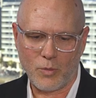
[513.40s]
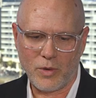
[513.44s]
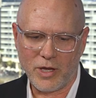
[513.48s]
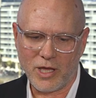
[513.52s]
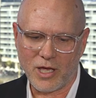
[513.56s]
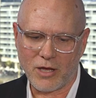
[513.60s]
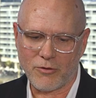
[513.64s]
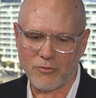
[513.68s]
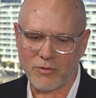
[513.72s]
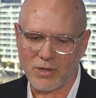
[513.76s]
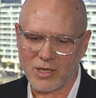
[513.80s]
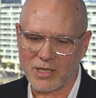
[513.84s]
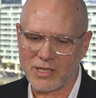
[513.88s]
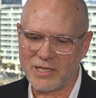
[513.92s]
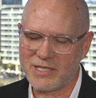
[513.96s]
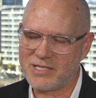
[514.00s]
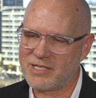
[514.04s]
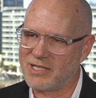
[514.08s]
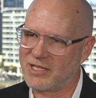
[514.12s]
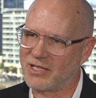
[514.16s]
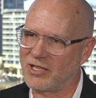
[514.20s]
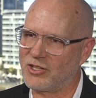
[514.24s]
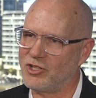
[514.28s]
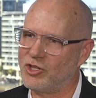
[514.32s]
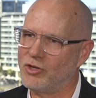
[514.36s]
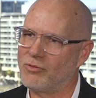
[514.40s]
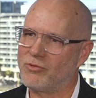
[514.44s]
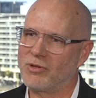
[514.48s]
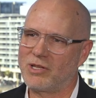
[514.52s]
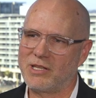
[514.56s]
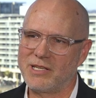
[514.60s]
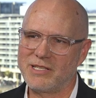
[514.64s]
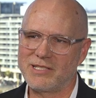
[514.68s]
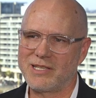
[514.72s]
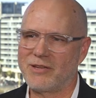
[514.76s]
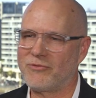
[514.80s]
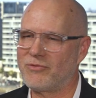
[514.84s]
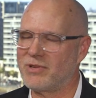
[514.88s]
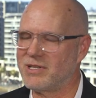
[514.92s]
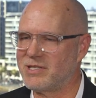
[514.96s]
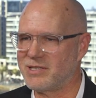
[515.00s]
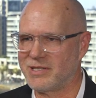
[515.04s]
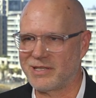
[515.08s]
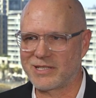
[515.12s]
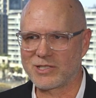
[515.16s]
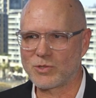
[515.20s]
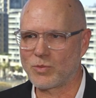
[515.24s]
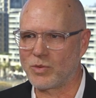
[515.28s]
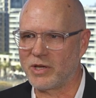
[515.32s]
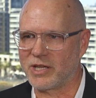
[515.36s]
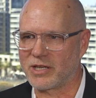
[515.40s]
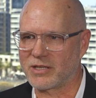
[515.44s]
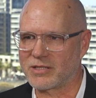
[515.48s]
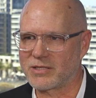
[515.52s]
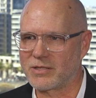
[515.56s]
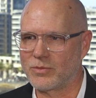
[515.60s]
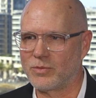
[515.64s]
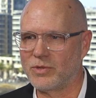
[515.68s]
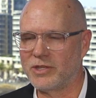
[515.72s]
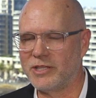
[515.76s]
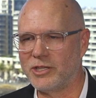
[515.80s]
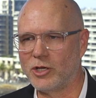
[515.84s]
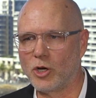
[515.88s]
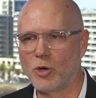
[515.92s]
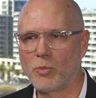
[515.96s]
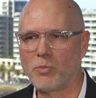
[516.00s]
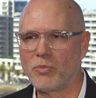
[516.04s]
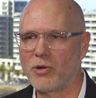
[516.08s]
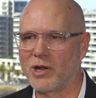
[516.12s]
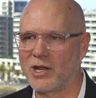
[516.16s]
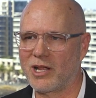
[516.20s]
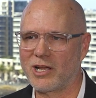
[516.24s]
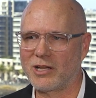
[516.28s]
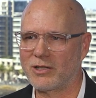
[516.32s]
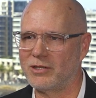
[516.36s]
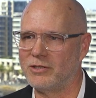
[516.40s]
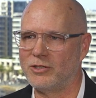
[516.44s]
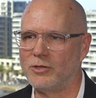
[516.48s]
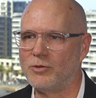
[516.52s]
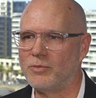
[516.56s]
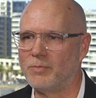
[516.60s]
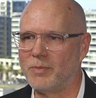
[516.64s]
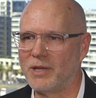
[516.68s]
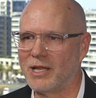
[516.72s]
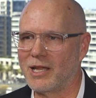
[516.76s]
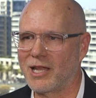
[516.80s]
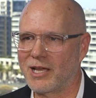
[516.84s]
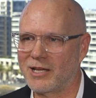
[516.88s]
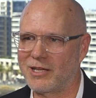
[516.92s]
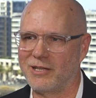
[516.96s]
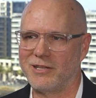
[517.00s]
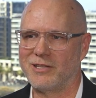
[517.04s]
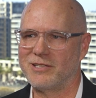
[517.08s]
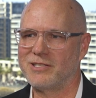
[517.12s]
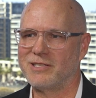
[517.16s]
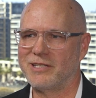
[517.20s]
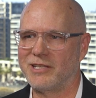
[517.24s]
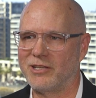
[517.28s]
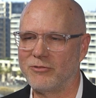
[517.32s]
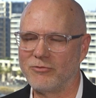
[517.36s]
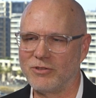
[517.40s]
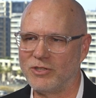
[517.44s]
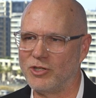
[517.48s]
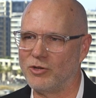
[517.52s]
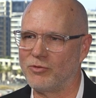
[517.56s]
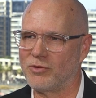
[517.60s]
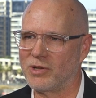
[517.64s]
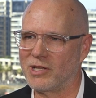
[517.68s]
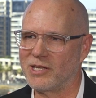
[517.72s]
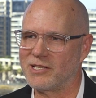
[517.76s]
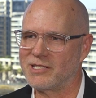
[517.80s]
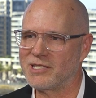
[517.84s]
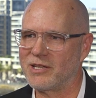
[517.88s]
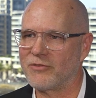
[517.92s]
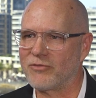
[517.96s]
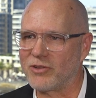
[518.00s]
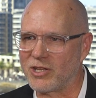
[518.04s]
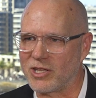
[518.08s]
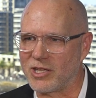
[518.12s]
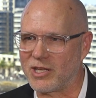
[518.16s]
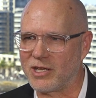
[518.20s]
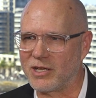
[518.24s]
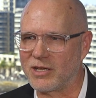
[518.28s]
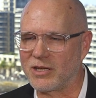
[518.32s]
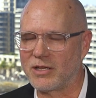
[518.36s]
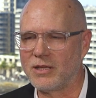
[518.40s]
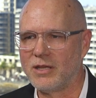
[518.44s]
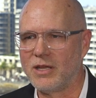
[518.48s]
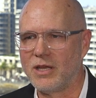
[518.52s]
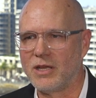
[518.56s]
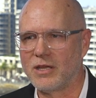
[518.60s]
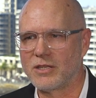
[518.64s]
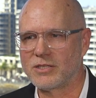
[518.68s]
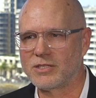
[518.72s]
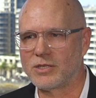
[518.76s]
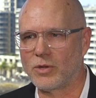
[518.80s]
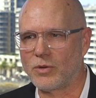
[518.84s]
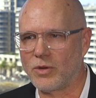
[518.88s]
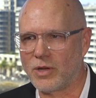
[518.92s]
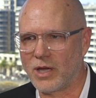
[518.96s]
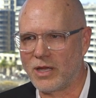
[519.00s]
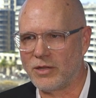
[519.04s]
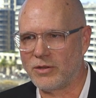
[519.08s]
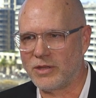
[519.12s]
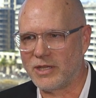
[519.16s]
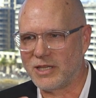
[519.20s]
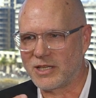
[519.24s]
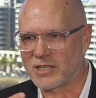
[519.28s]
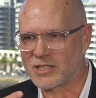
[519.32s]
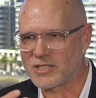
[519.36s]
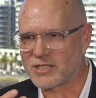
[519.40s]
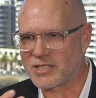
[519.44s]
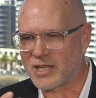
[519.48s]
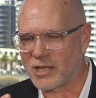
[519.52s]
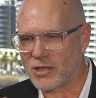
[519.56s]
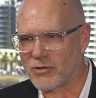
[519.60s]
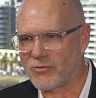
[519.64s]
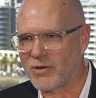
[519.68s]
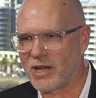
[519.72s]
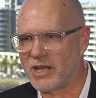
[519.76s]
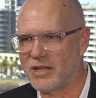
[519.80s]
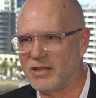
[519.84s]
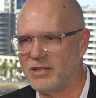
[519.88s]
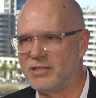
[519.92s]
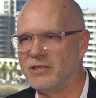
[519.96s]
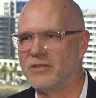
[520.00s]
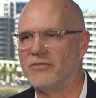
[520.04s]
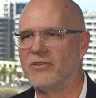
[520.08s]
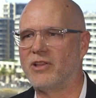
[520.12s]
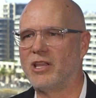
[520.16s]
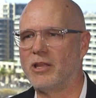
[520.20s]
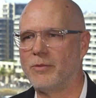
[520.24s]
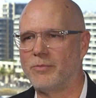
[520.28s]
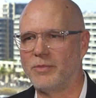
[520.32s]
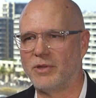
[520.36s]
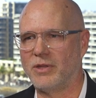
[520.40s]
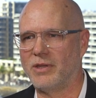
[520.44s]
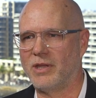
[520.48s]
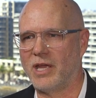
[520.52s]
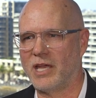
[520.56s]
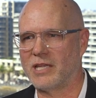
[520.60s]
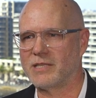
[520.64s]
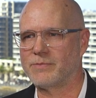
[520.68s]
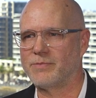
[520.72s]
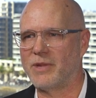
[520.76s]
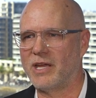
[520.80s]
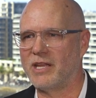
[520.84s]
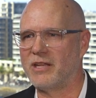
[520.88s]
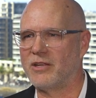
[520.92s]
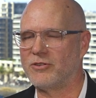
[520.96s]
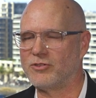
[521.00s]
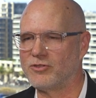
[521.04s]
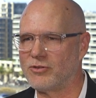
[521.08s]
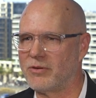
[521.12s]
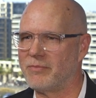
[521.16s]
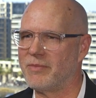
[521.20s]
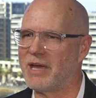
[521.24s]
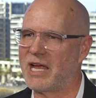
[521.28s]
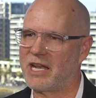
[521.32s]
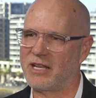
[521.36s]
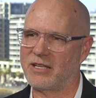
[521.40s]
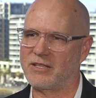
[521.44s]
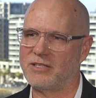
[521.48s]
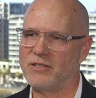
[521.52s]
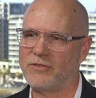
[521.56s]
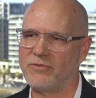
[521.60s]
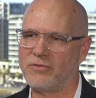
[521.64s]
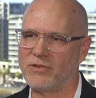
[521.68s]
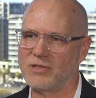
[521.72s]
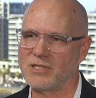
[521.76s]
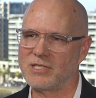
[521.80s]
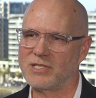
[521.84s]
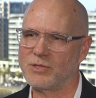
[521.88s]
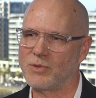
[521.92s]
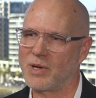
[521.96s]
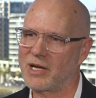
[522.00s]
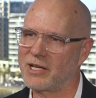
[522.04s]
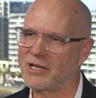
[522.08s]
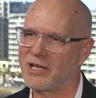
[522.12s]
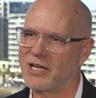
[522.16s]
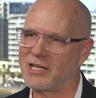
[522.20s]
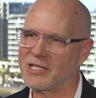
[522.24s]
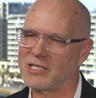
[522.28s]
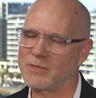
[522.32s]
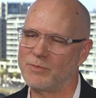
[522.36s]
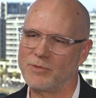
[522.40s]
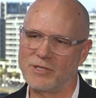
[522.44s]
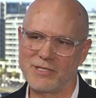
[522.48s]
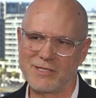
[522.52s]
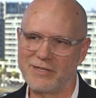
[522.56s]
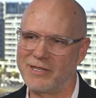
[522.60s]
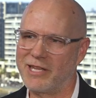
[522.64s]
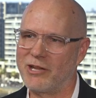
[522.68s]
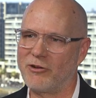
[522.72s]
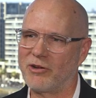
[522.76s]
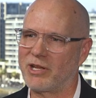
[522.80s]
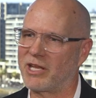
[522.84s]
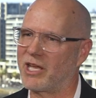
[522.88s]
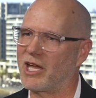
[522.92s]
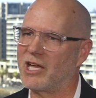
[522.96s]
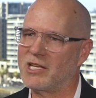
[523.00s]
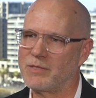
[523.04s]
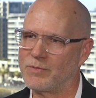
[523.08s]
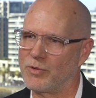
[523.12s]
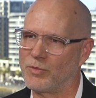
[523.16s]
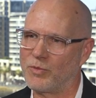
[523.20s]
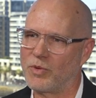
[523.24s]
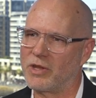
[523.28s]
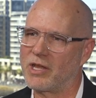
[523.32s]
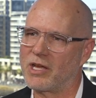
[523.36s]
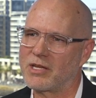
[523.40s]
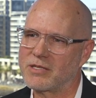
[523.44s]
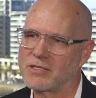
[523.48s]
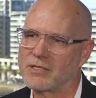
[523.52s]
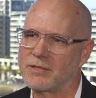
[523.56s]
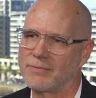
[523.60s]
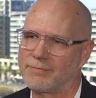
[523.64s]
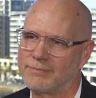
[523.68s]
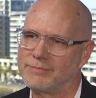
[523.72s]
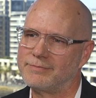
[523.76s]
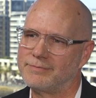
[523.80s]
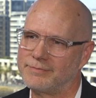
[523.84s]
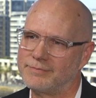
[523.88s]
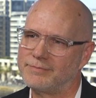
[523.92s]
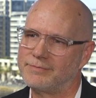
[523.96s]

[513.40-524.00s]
we are releasing a new release every 6 weeks. With the old product, you'd be lucky to see a new release every year. So the accelerated development has made a dramatic difference to our customers and their engagement with us. And is